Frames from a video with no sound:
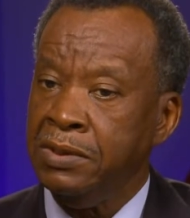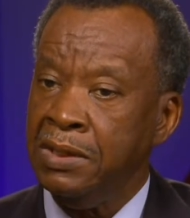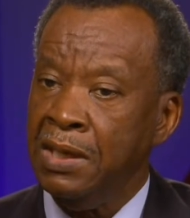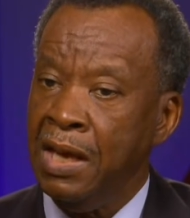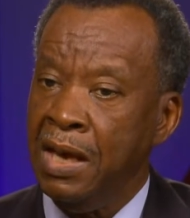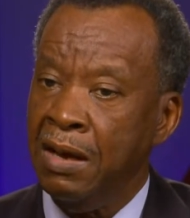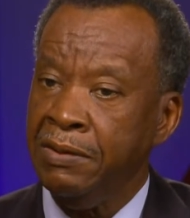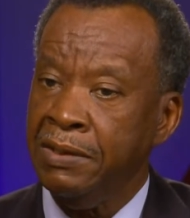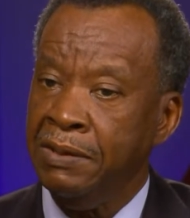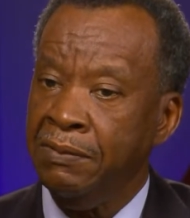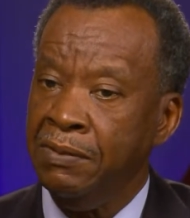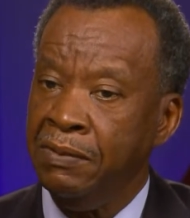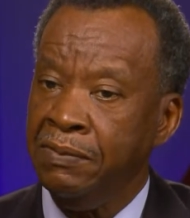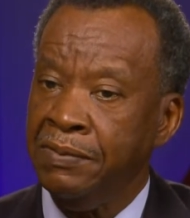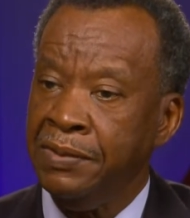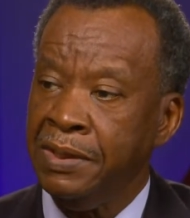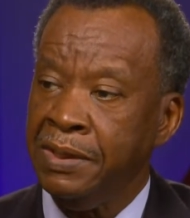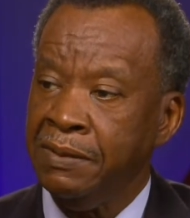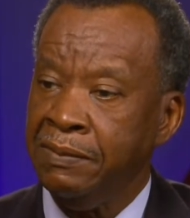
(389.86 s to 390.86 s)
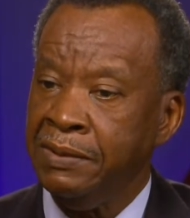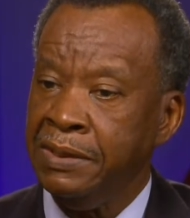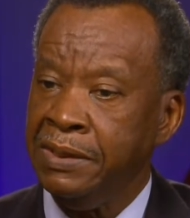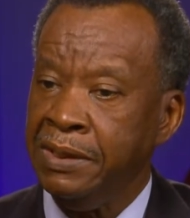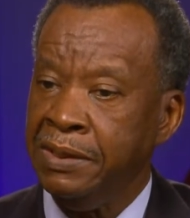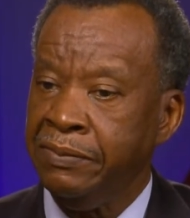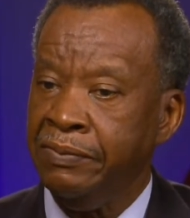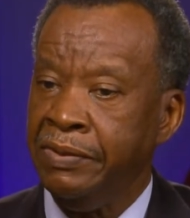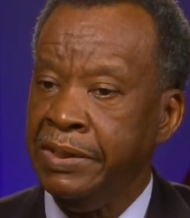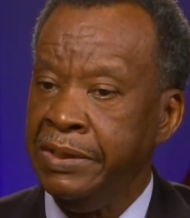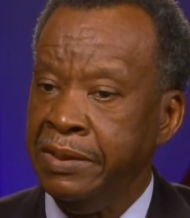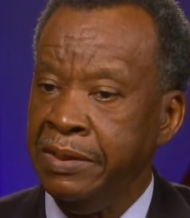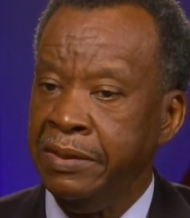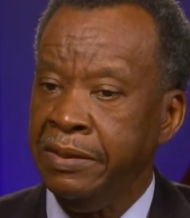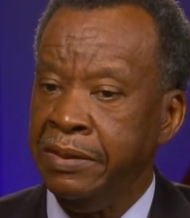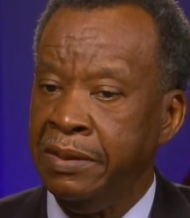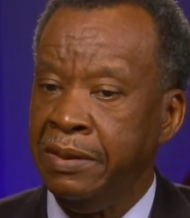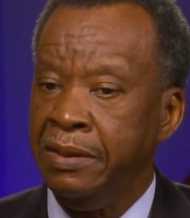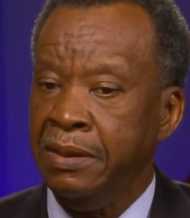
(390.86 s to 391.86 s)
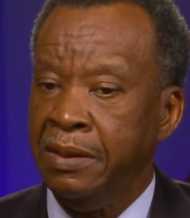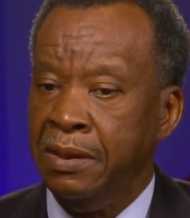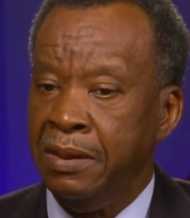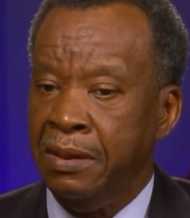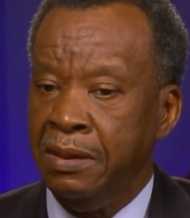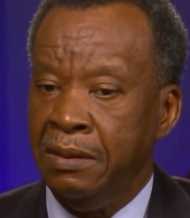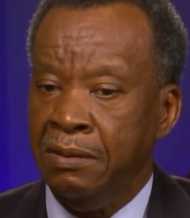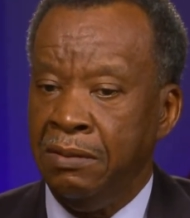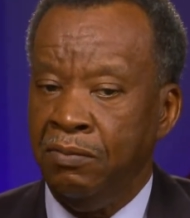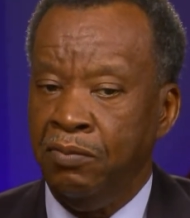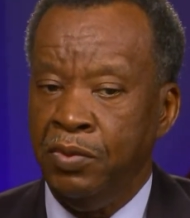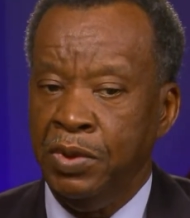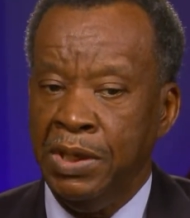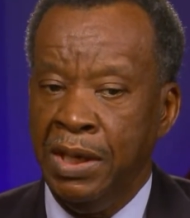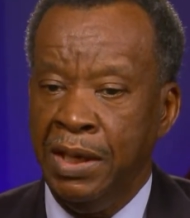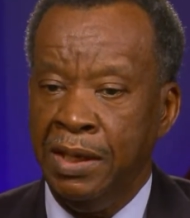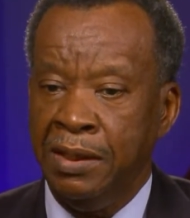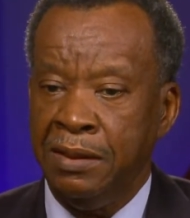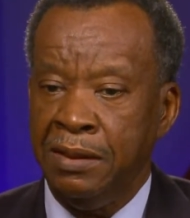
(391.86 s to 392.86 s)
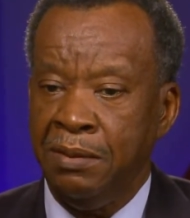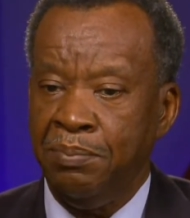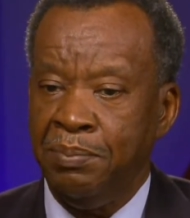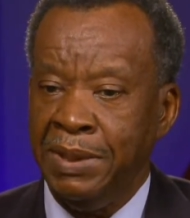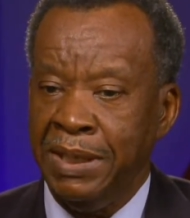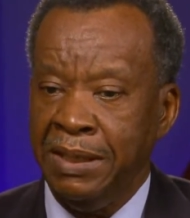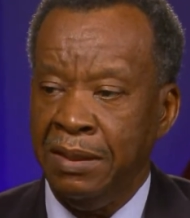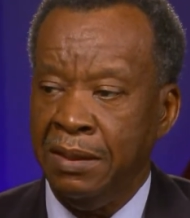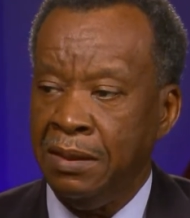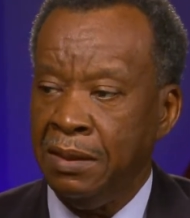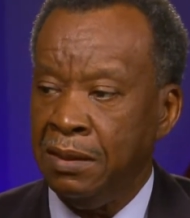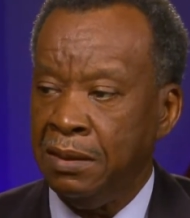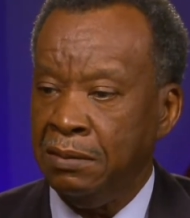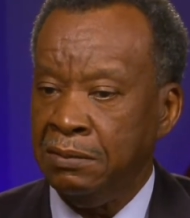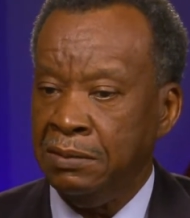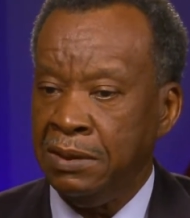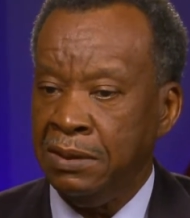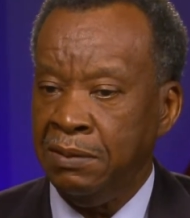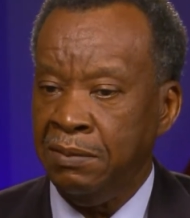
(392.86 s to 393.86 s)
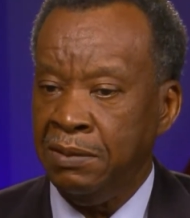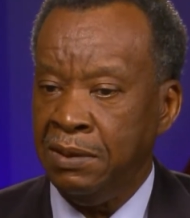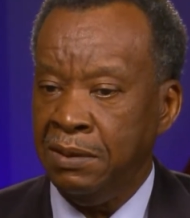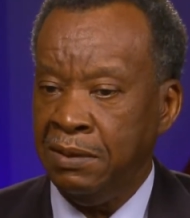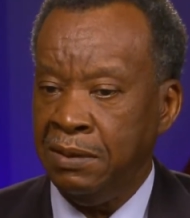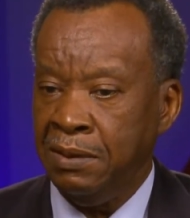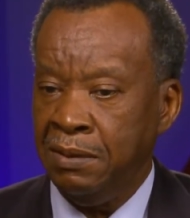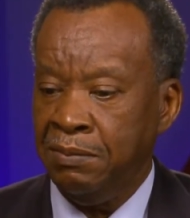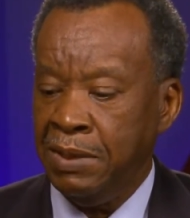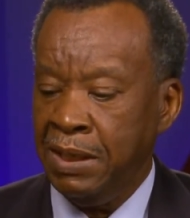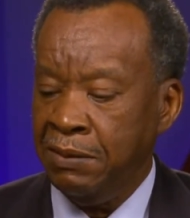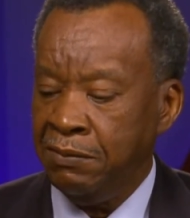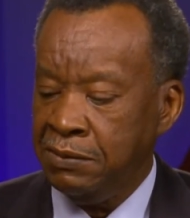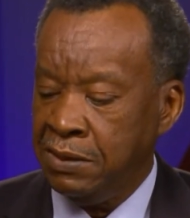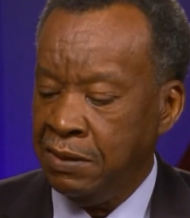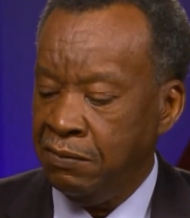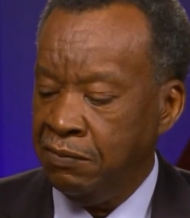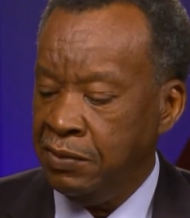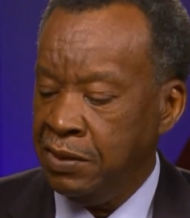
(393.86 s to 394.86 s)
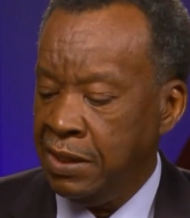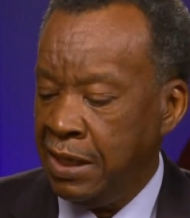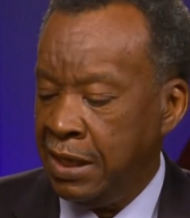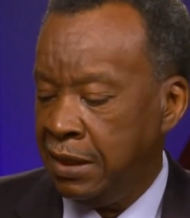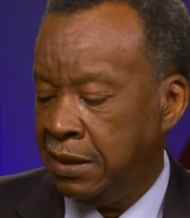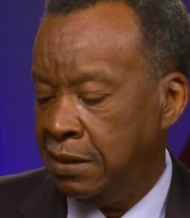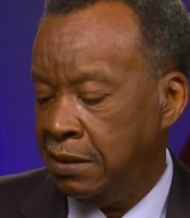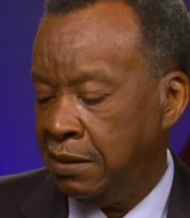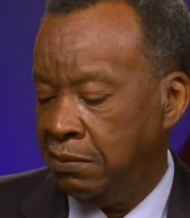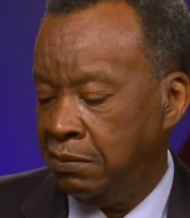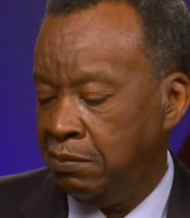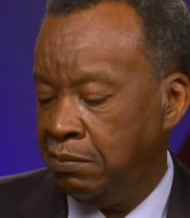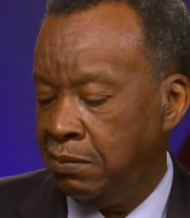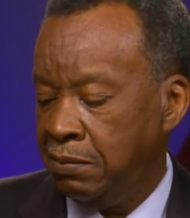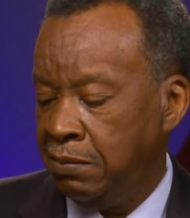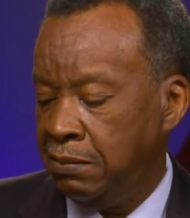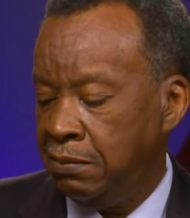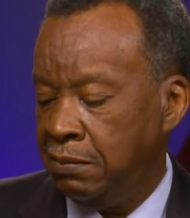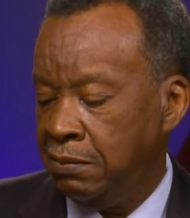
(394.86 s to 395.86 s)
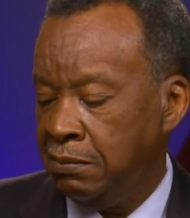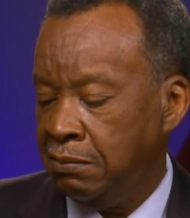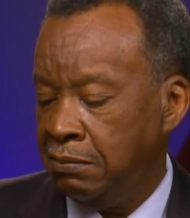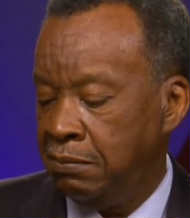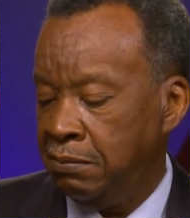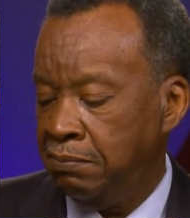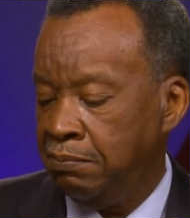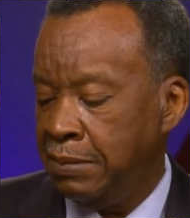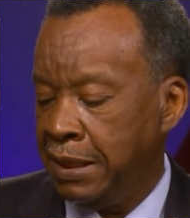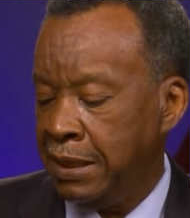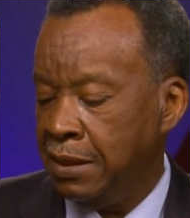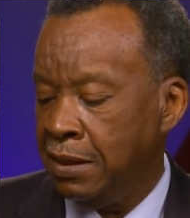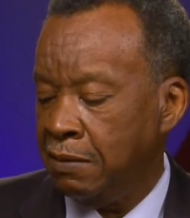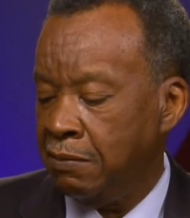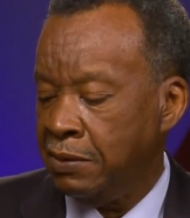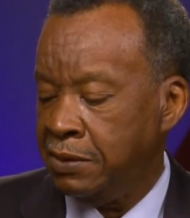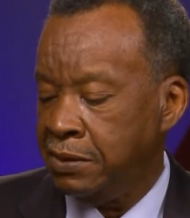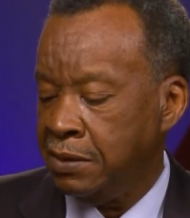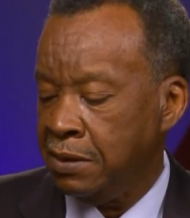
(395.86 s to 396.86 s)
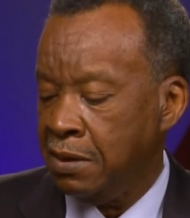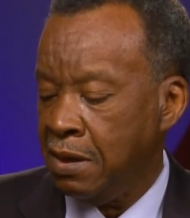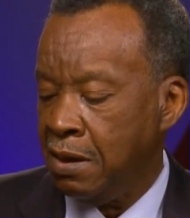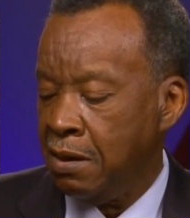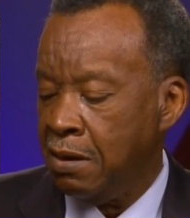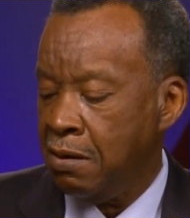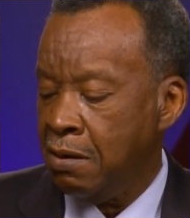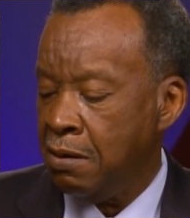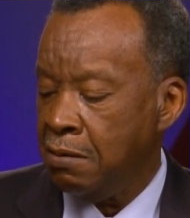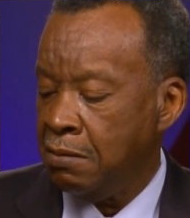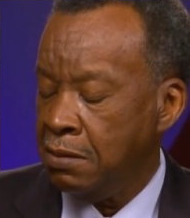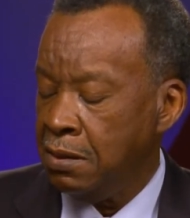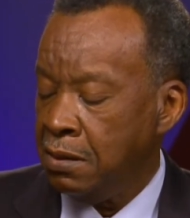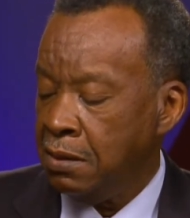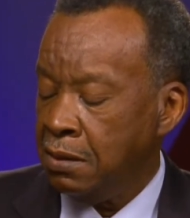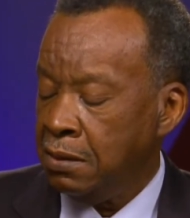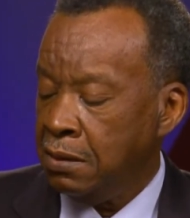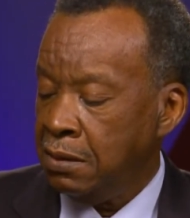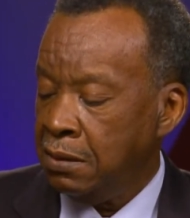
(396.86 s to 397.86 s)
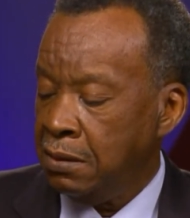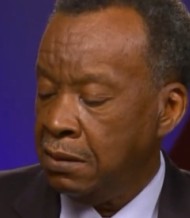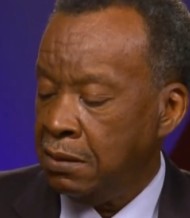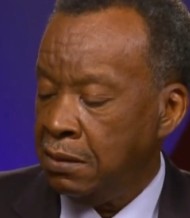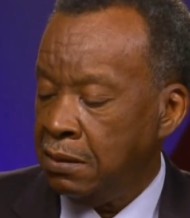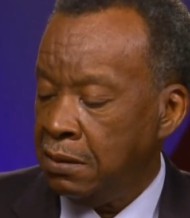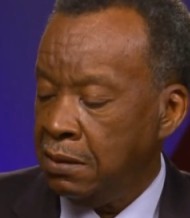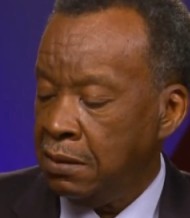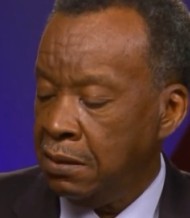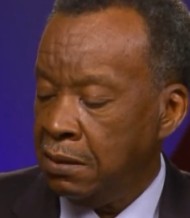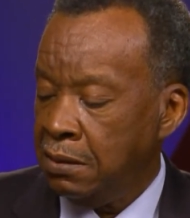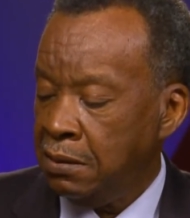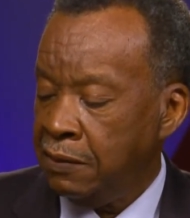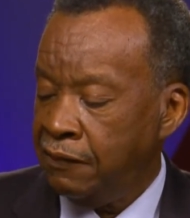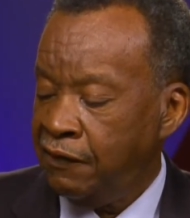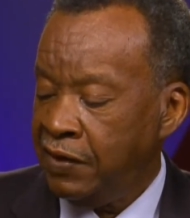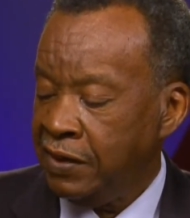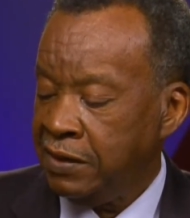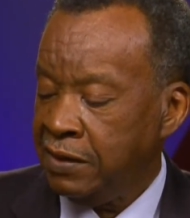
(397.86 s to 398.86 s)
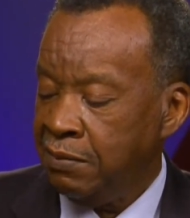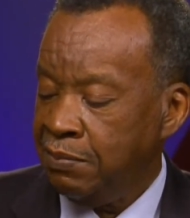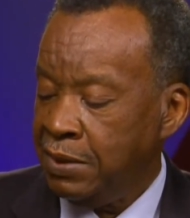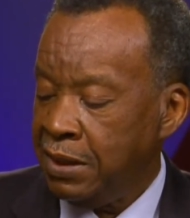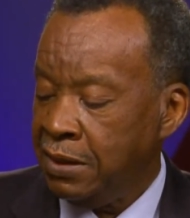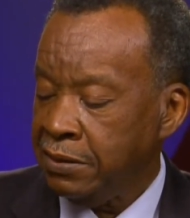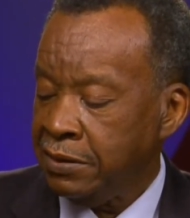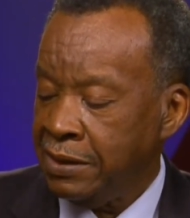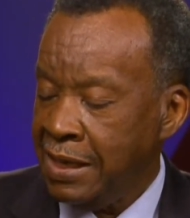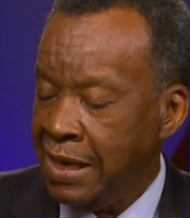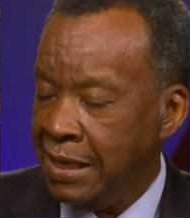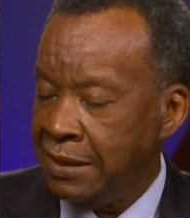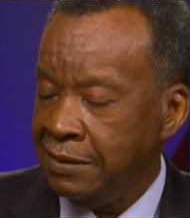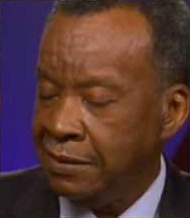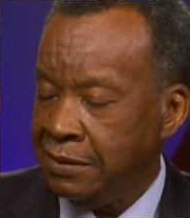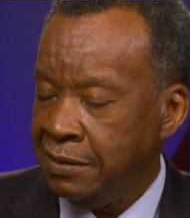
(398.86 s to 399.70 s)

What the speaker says: how they were working with this way here, we had to bail, the man would say we had to bail what you call 50 bales of cotton.